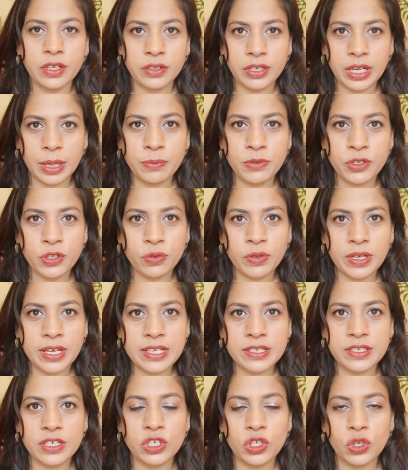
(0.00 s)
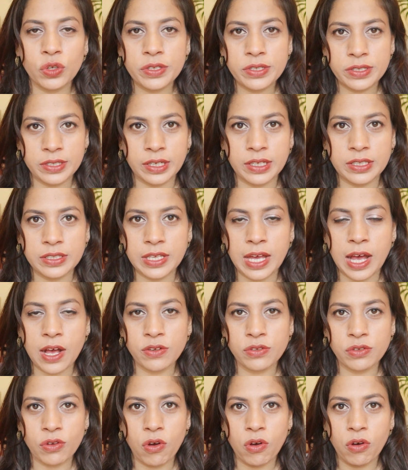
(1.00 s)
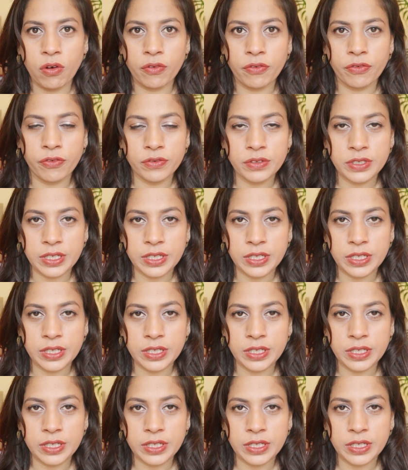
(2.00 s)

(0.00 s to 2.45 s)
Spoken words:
Now, Neptune is in your 6th house of